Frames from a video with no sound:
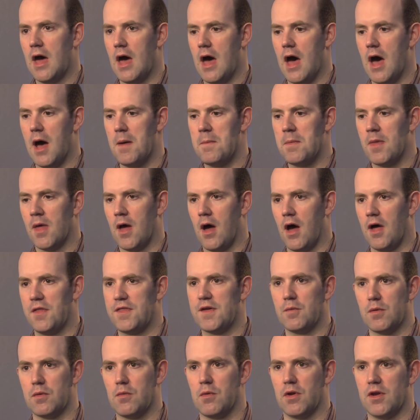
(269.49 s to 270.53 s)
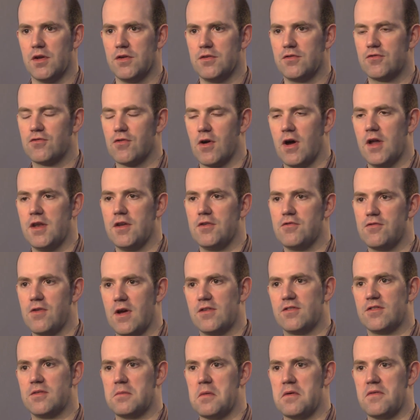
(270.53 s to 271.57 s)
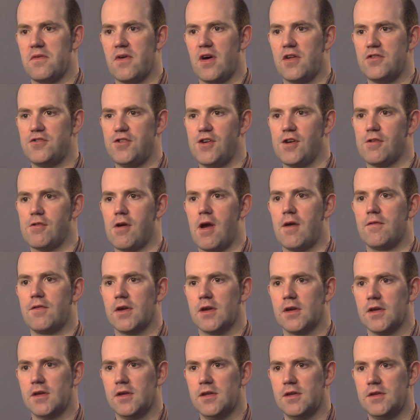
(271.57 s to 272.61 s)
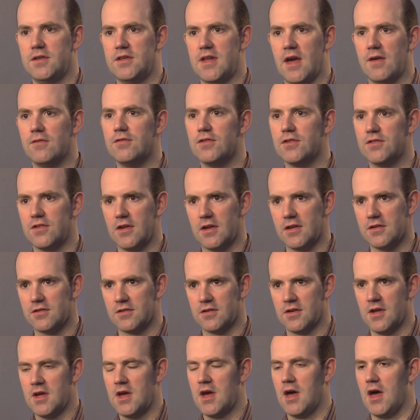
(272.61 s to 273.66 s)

I think we want to try and address some of our geographic deficits.